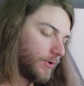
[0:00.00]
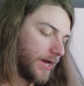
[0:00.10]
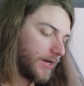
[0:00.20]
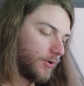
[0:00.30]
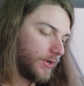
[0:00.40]
I
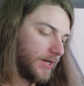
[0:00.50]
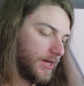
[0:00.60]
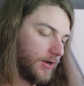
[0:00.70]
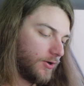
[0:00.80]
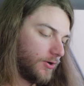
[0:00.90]
go into
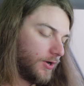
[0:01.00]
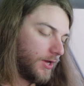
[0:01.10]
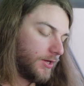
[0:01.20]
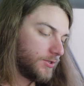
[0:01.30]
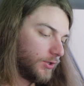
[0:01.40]
here
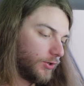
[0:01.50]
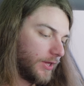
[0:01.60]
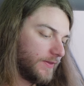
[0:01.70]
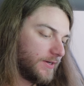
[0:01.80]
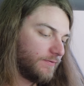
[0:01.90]
to look
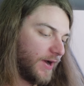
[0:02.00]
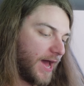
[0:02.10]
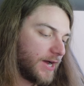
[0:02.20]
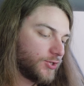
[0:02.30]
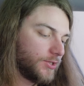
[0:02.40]
at the different
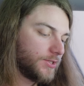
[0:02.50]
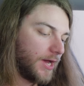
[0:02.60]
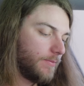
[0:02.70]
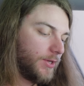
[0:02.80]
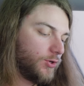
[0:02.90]
actions,
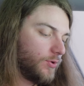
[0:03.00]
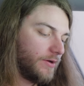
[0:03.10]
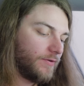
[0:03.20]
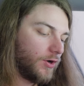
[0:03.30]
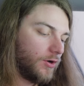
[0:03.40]
I mean, you
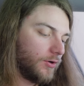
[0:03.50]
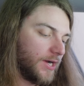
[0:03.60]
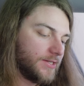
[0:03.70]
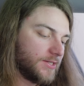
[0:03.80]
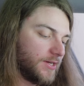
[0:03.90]
have all
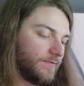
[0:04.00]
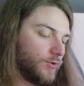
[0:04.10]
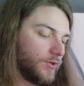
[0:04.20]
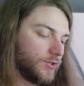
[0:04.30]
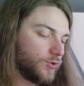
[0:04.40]
kinds of stuff. You
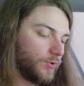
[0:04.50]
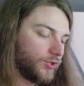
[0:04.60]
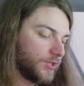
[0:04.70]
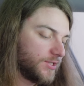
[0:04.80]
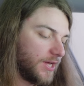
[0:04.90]
could switch
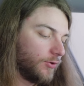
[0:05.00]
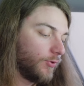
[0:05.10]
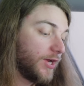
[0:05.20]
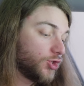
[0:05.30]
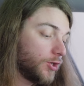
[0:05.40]

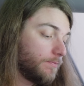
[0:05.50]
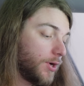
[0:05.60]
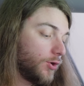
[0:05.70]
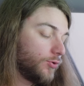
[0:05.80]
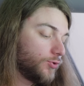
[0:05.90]
acceleration
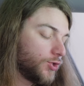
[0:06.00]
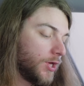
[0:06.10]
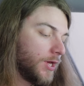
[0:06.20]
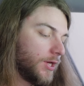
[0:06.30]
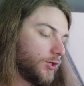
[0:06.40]
modes.
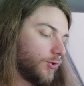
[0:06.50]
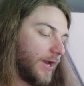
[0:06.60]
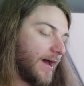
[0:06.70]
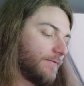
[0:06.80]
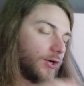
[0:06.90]
You could
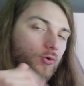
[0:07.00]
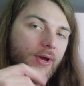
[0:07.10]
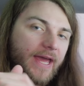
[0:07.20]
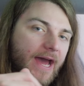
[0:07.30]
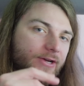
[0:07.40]
have a
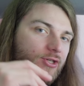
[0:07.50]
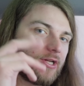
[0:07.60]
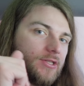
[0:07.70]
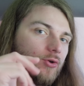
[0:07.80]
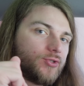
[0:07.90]
quick action, a
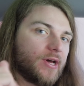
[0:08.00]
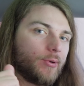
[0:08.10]
little double